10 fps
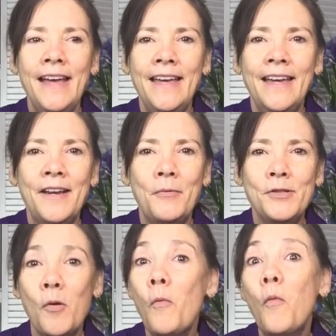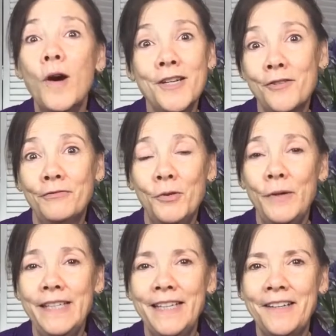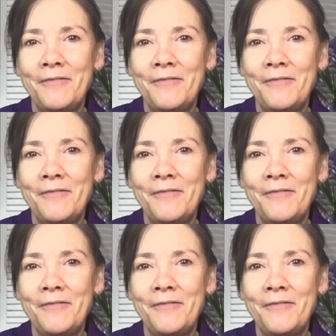And it was a wonderful weekend.